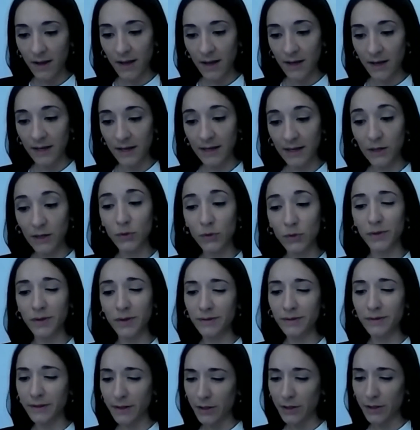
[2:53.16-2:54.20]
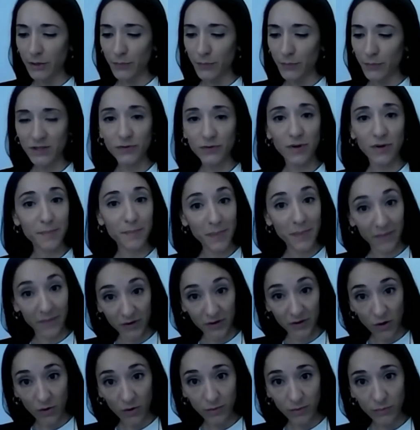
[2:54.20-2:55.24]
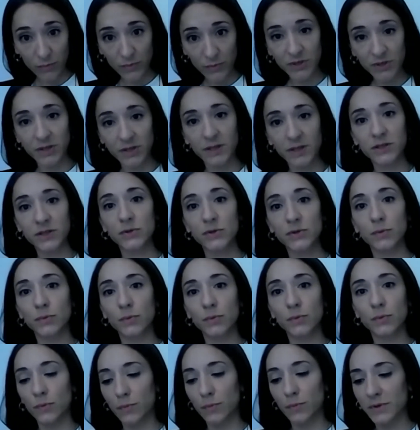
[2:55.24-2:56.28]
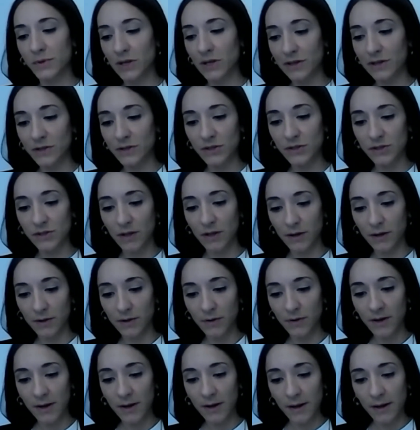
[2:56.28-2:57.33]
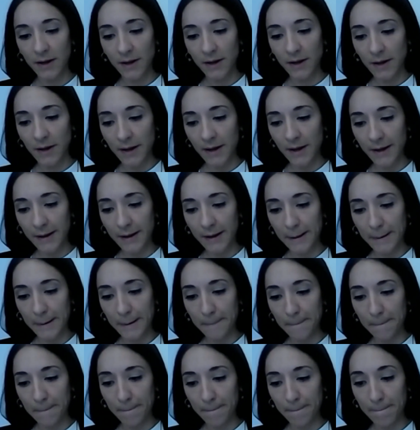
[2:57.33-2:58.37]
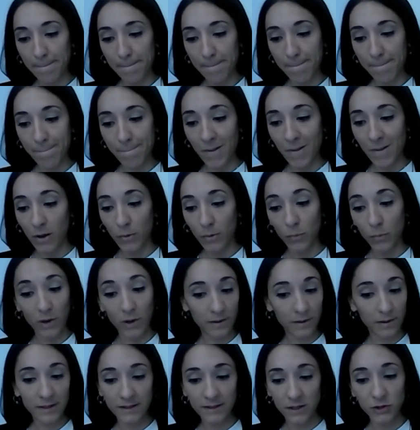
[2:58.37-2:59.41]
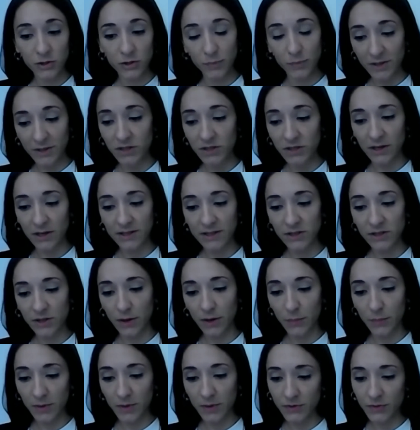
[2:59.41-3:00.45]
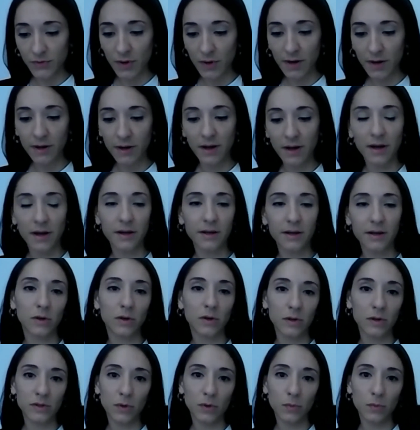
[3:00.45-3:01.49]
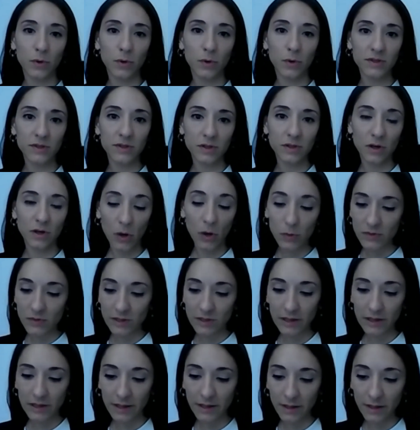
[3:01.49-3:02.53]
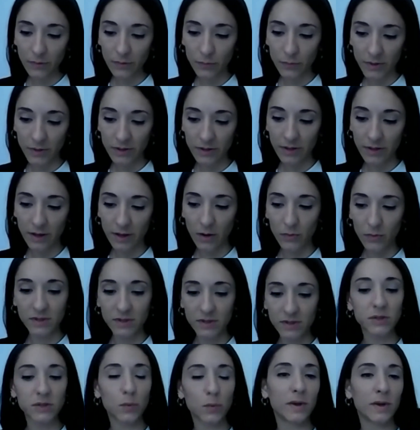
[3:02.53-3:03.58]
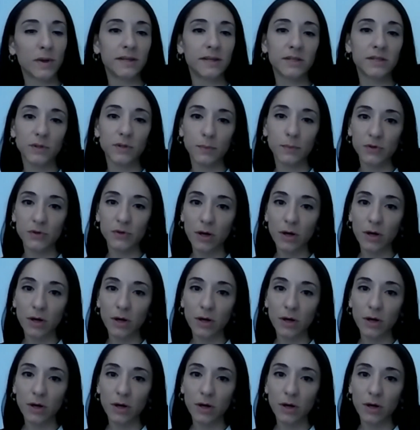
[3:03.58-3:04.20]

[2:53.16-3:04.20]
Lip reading: including the restaurant Pavillon, which is 2 Michelin star. Well, it's a 2 Michelin star restaurant, and he also works closely with the hotel's wine distribution